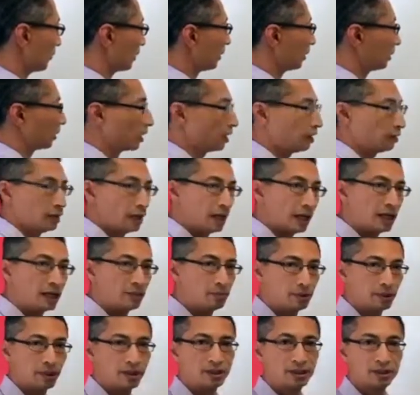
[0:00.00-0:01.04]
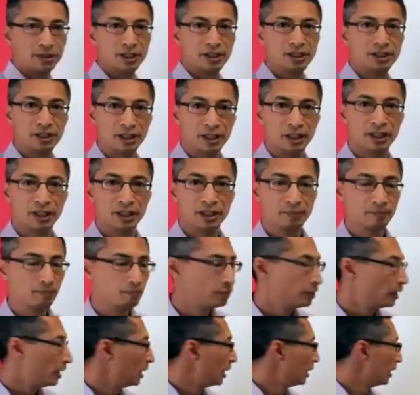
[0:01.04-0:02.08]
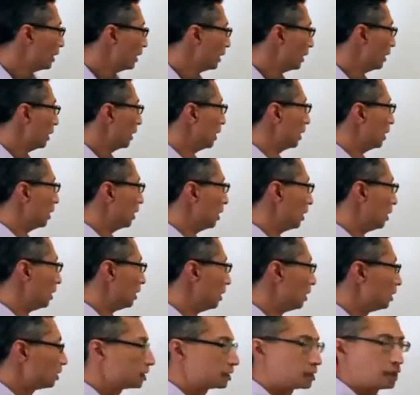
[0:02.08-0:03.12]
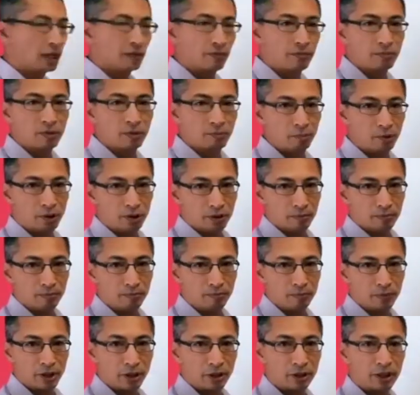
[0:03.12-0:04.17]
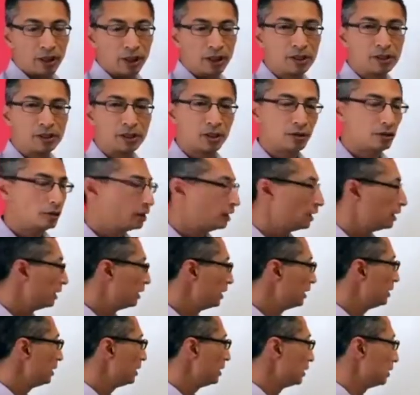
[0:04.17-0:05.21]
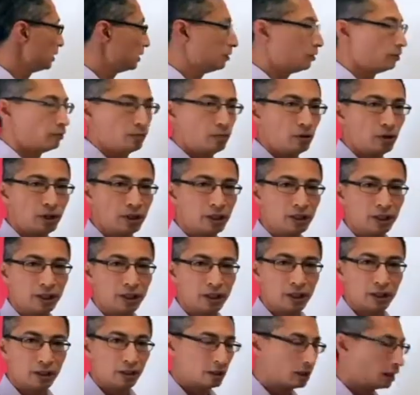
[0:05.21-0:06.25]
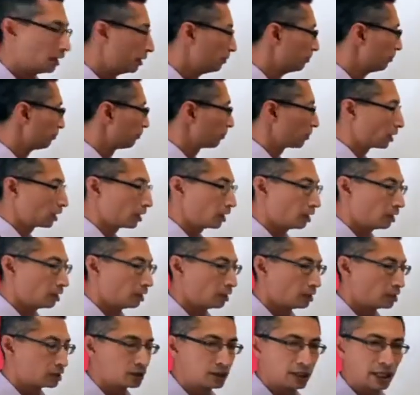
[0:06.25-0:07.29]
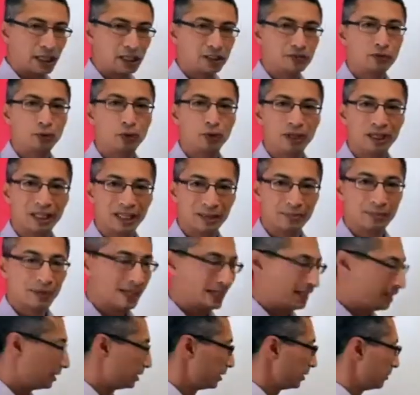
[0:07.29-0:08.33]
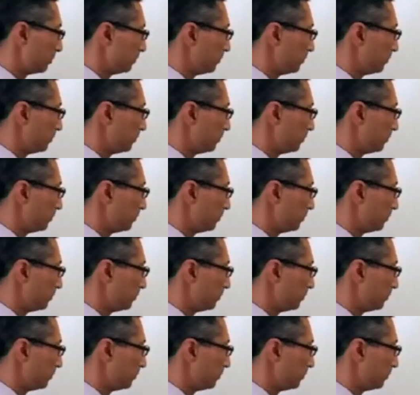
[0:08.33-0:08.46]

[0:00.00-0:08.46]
Okay, A, B, C, D, and E. I'll start from the bottom. Okay, so E really stands for eliminate.